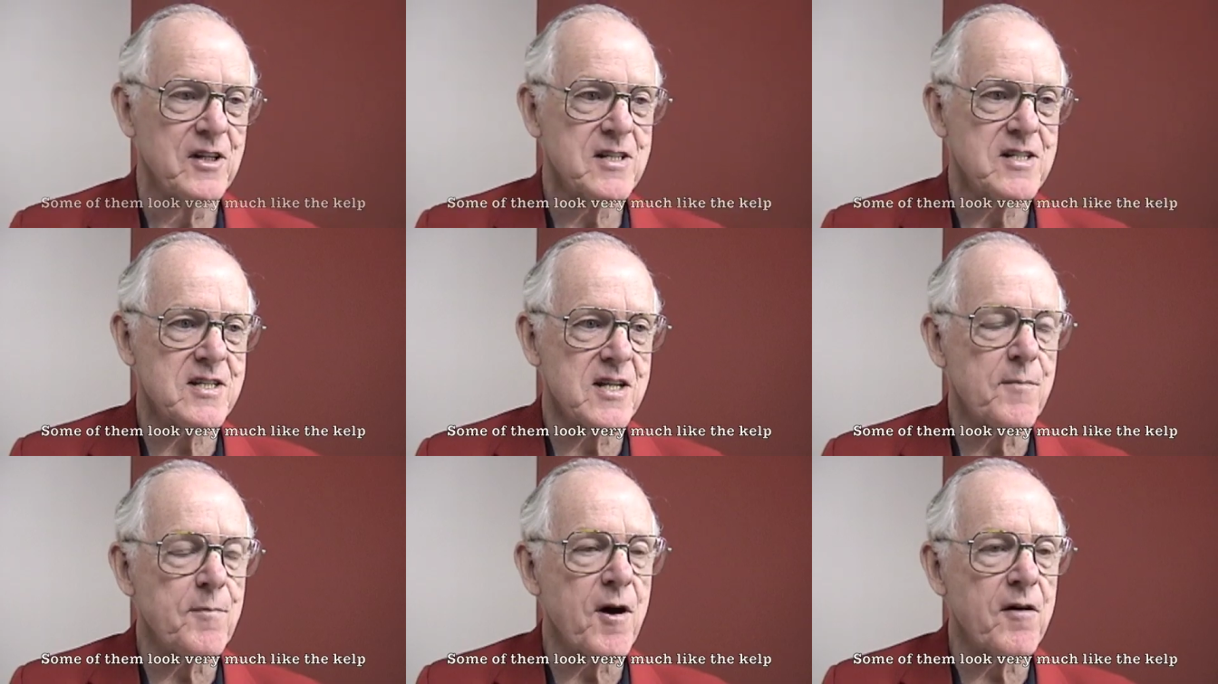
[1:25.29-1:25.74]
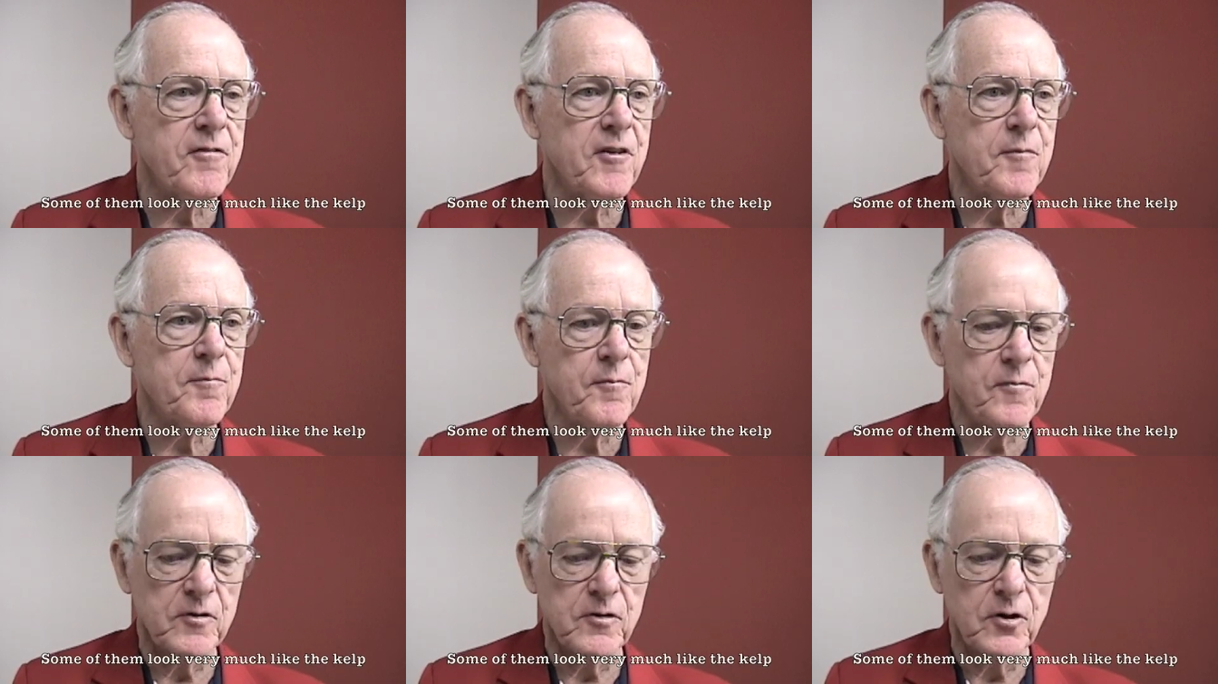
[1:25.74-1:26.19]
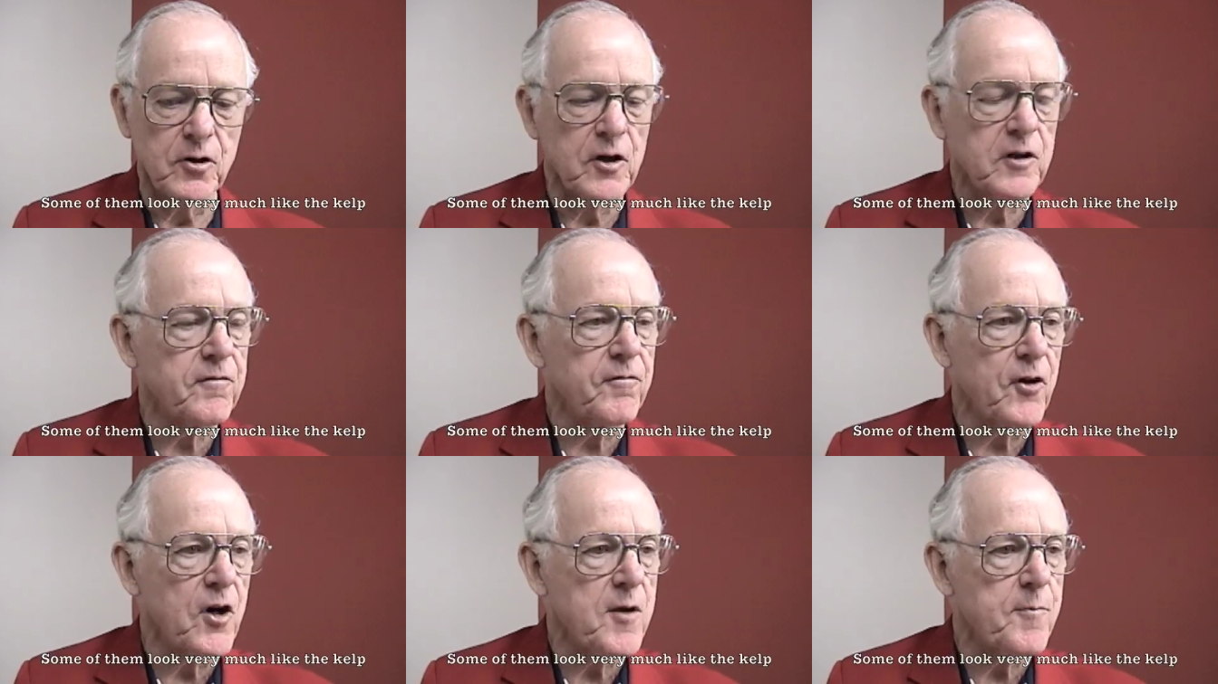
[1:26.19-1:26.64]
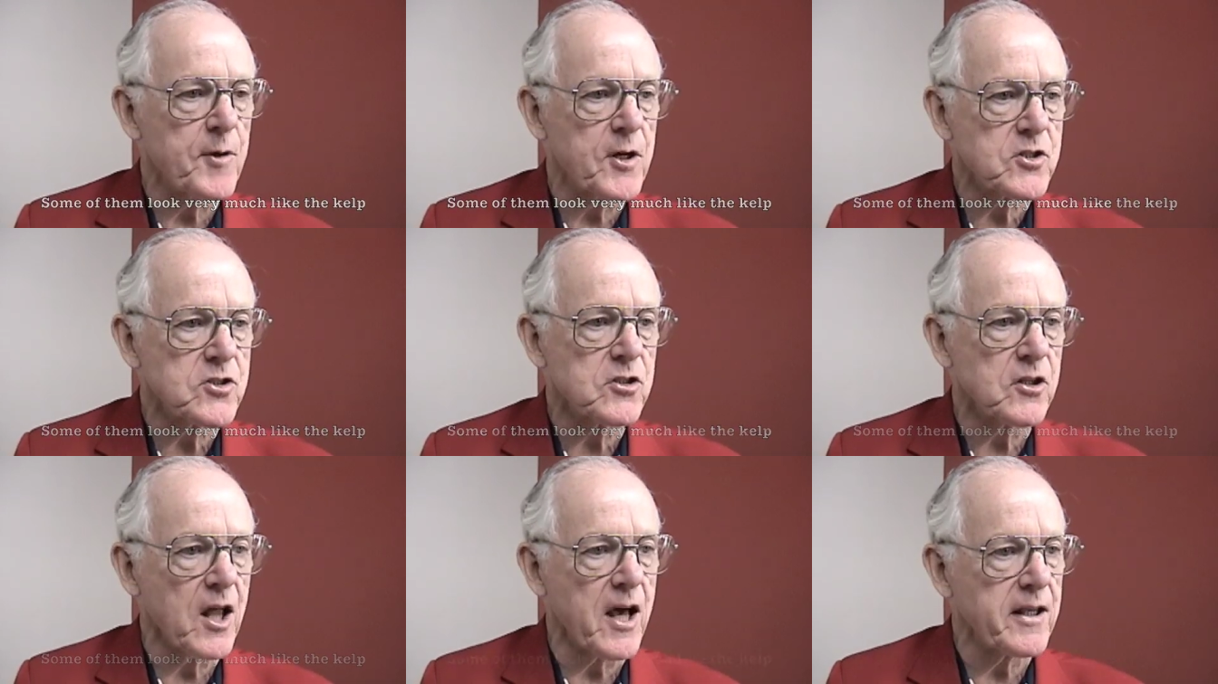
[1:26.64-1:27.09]
Some of them look very
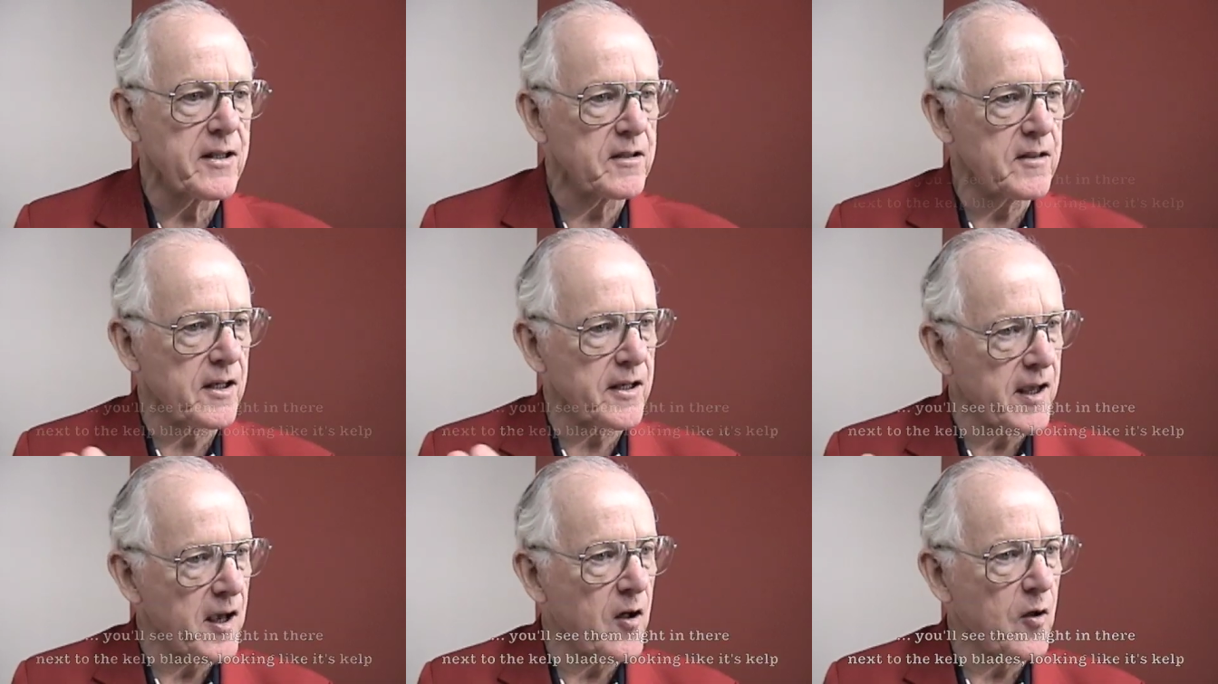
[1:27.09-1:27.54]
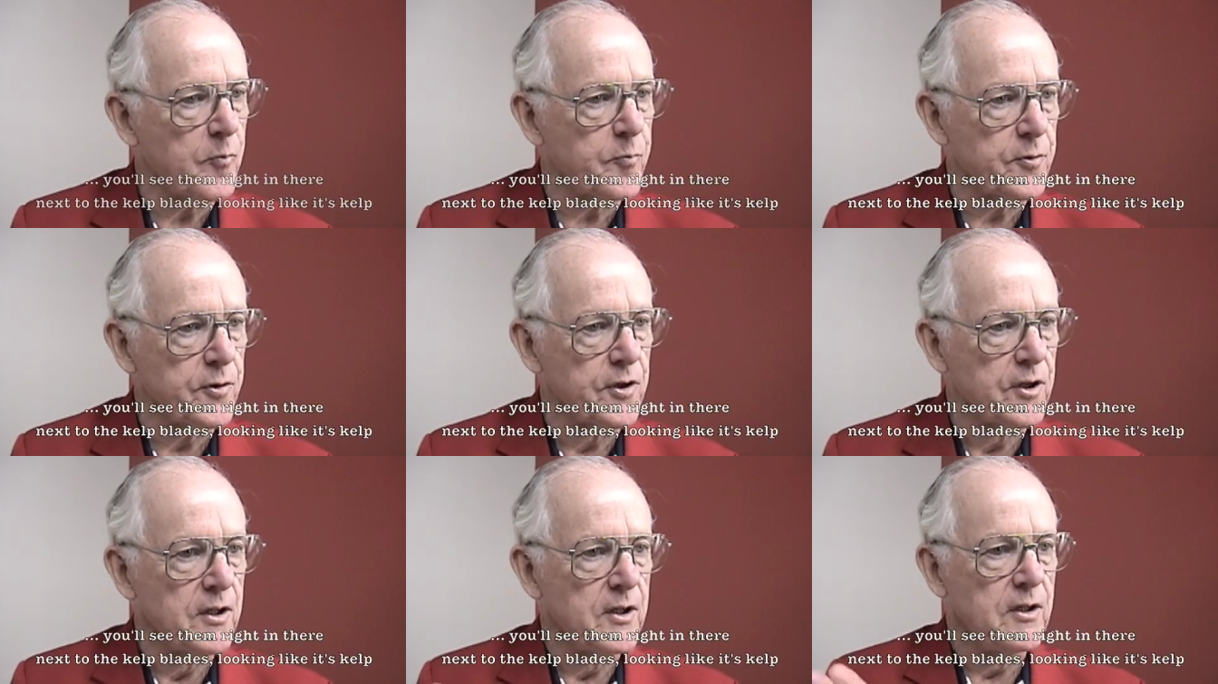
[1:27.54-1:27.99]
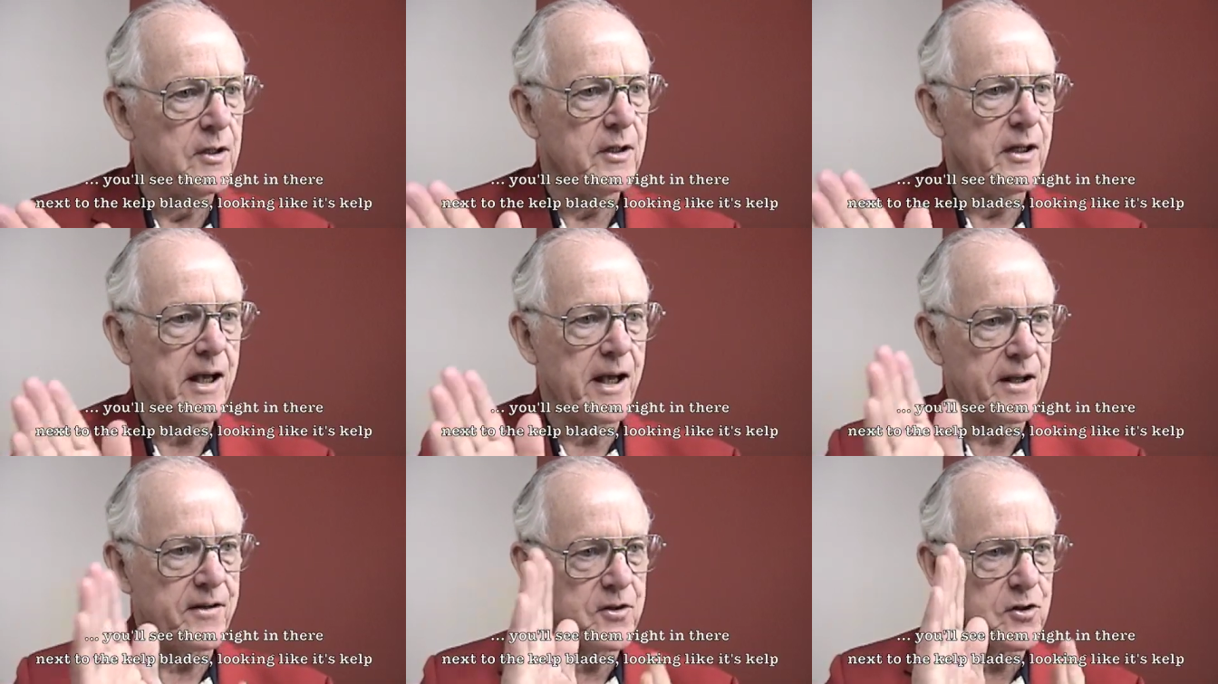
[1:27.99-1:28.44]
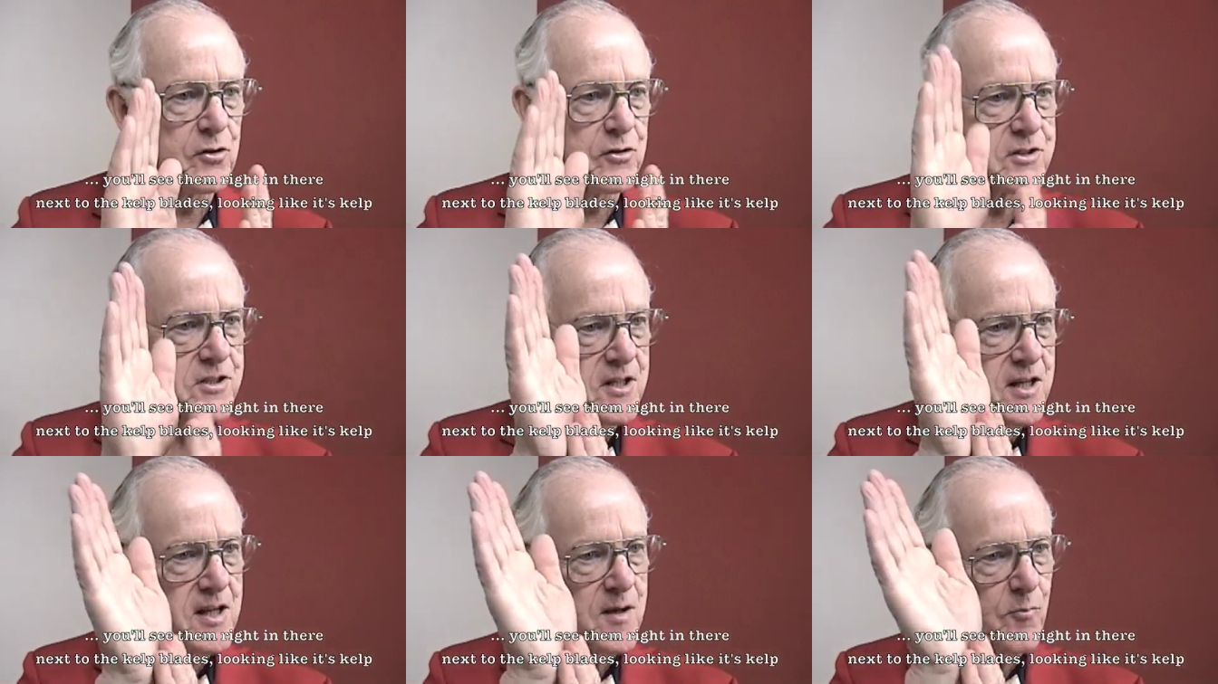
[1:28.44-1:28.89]
much like the kelp, and you'll
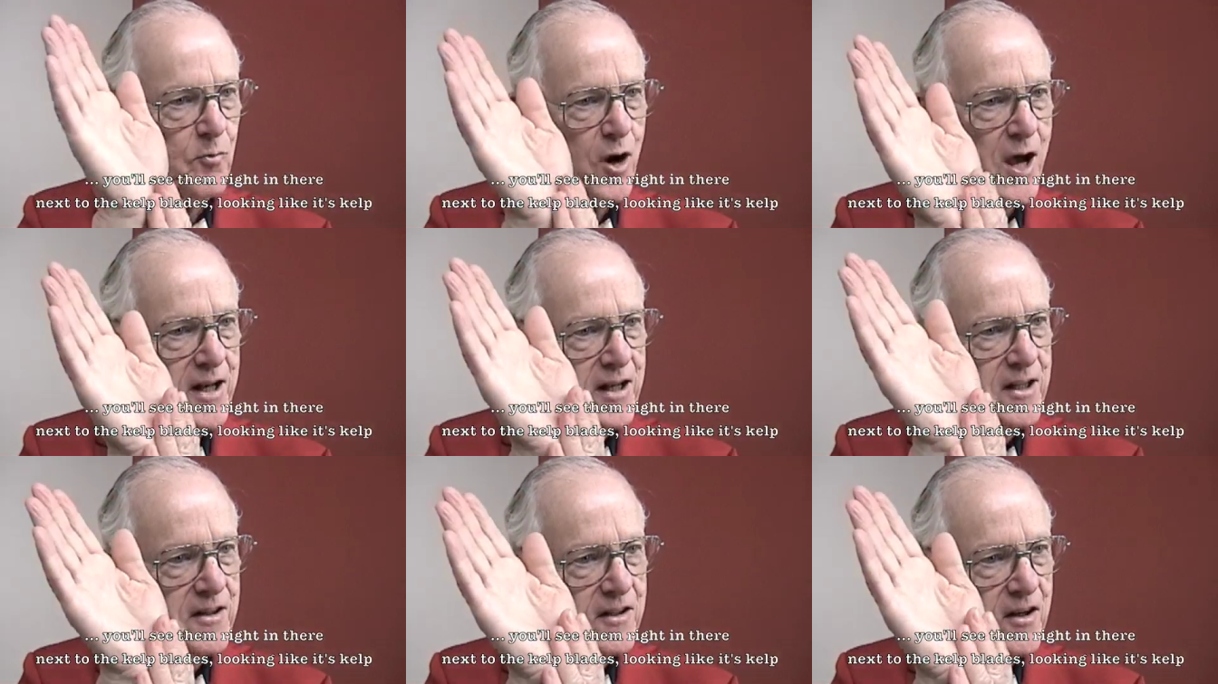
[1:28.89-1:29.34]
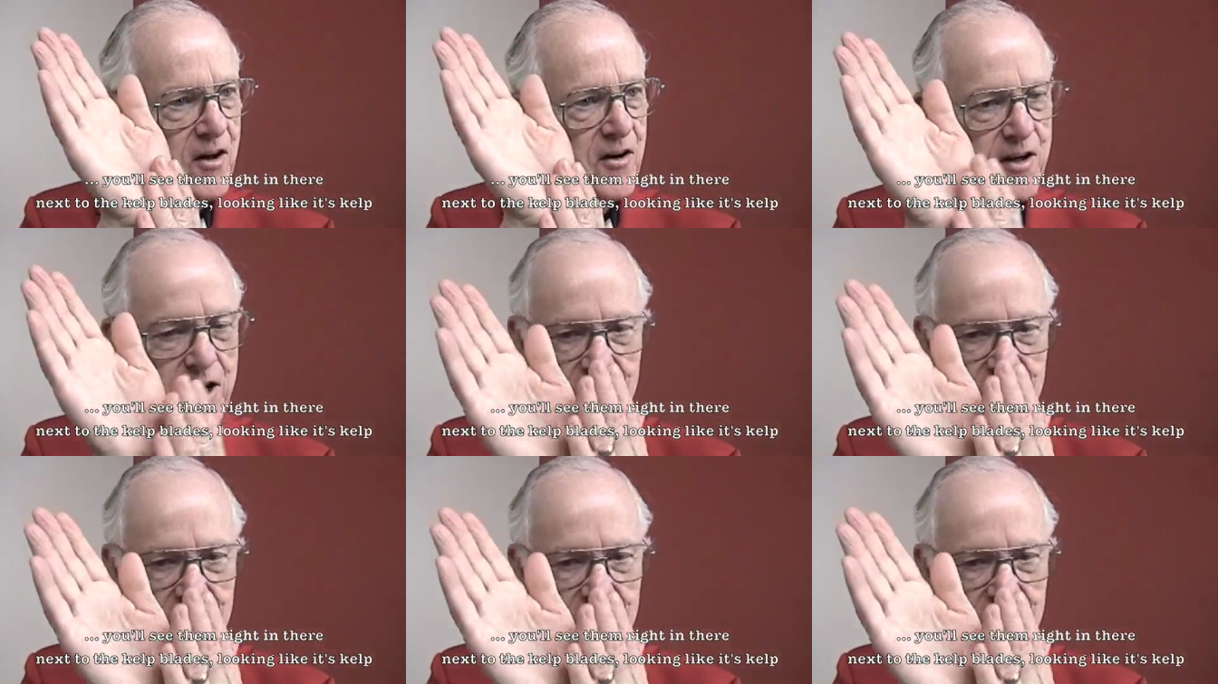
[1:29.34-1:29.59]
see them right in there